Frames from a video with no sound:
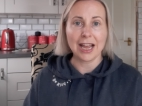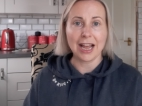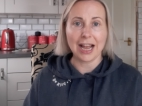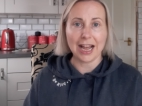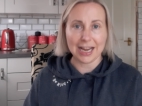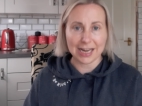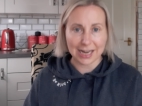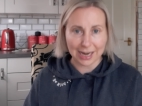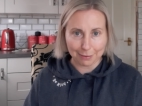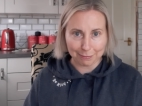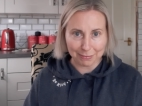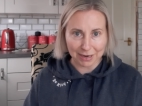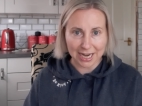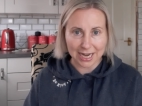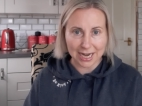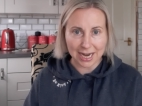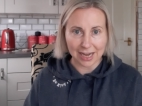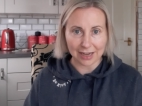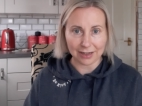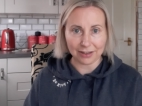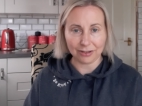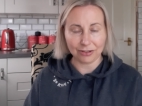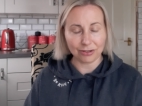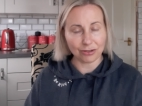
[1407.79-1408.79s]
I am
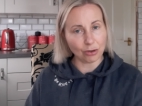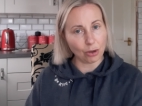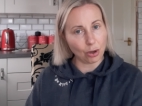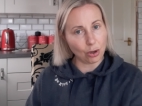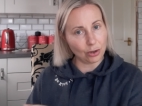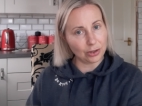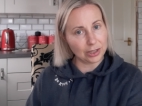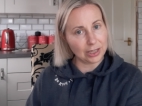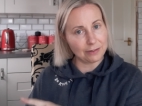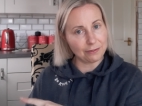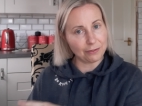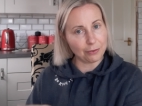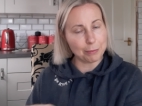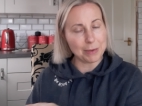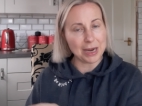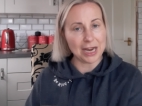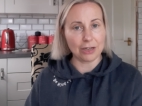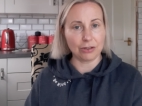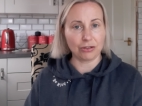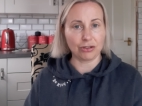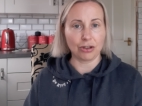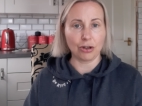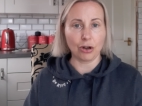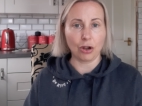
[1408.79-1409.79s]
here. So all the
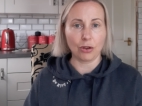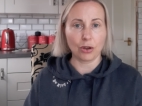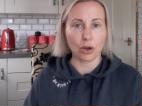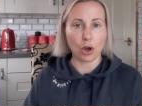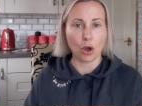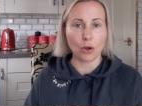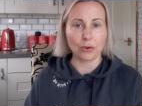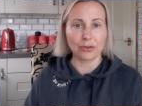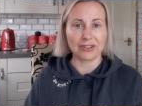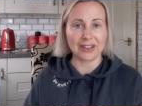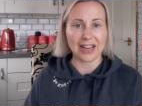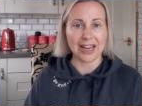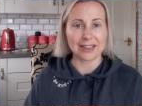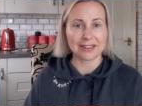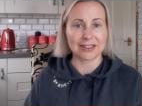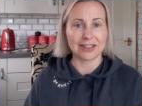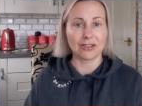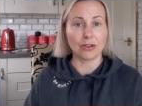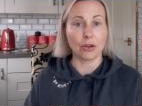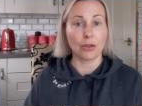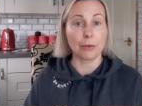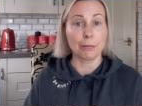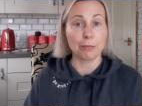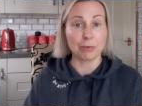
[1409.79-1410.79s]
information, all the contact
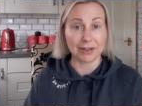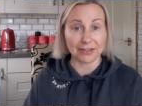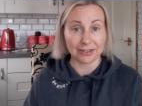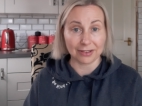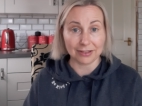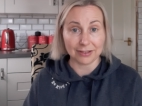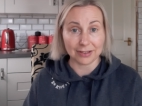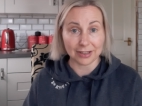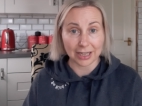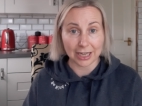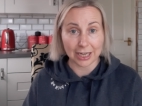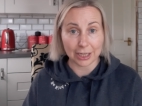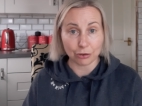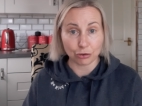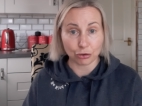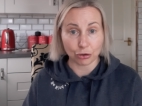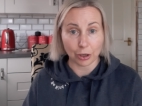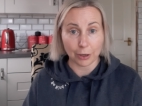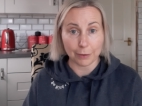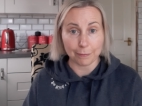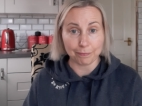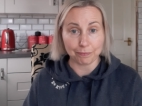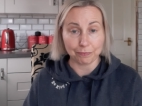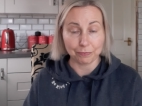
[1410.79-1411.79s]
is on the
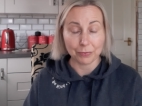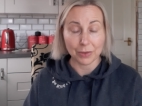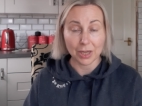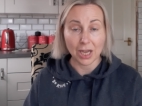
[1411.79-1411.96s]
presentation.